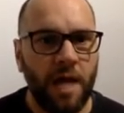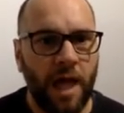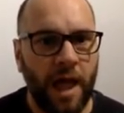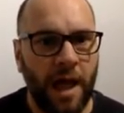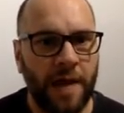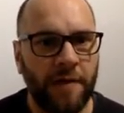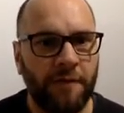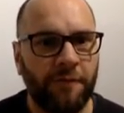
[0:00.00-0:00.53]

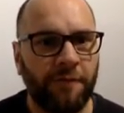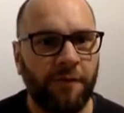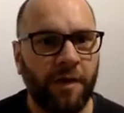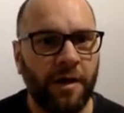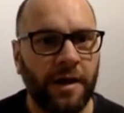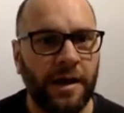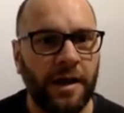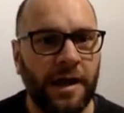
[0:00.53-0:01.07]
And
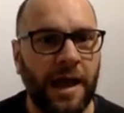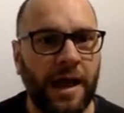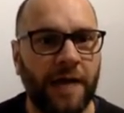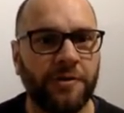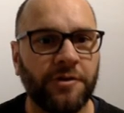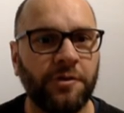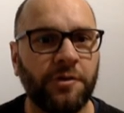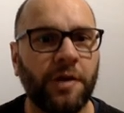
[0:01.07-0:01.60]
finally, how
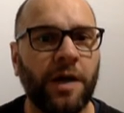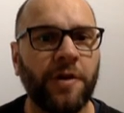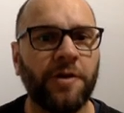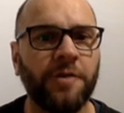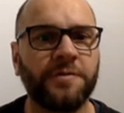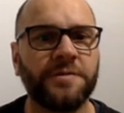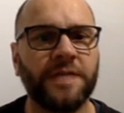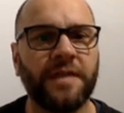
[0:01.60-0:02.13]
do
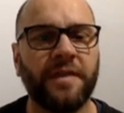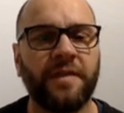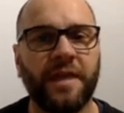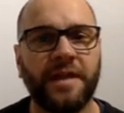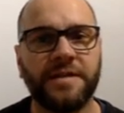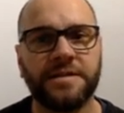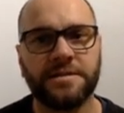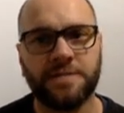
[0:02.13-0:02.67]
you protect the
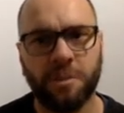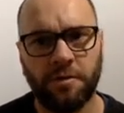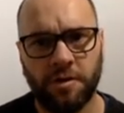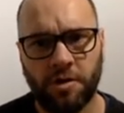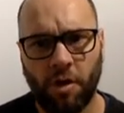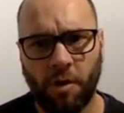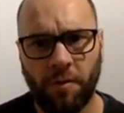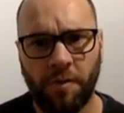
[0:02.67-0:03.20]
data? So the
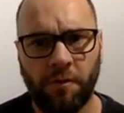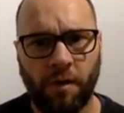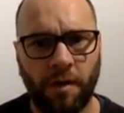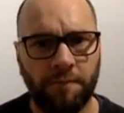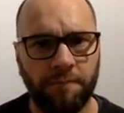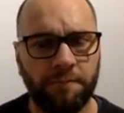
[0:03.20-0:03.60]
copyright,